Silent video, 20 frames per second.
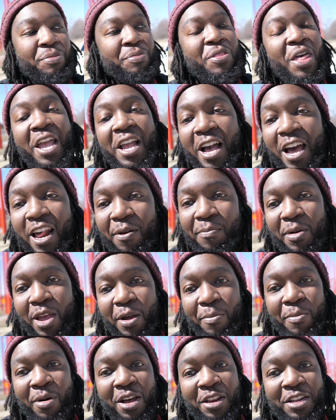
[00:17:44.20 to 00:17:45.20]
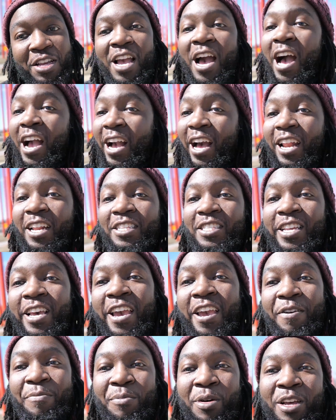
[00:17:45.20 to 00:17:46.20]
they got to make money, I got to
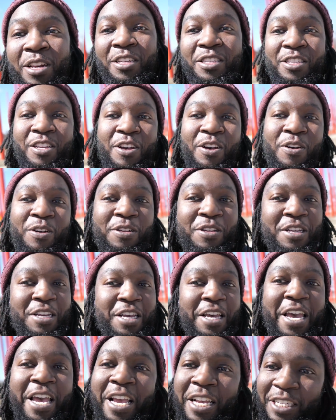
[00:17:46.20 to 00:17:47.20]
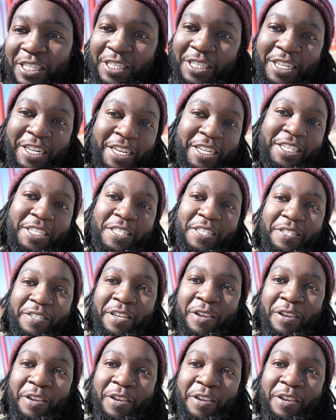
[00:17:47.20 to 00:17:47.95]
save money, so it's just,